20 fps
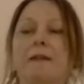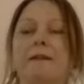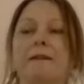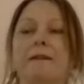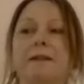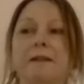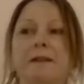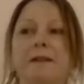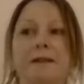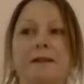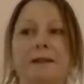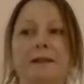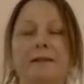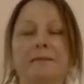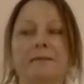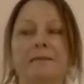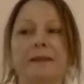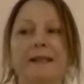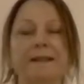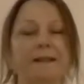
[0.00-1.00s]
This
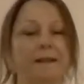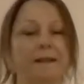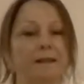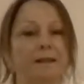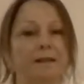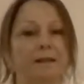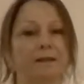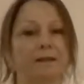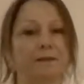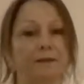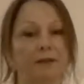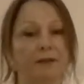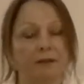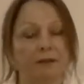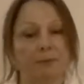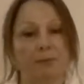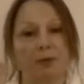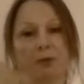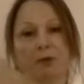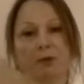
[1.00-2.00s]
makes it easy for
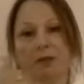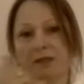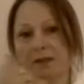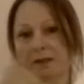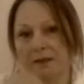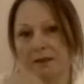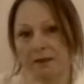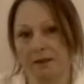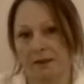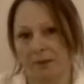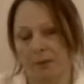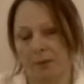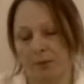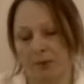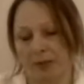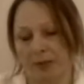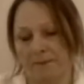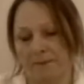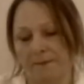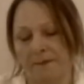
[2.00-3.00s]
spirit to step
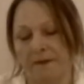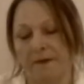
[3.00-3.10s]
in.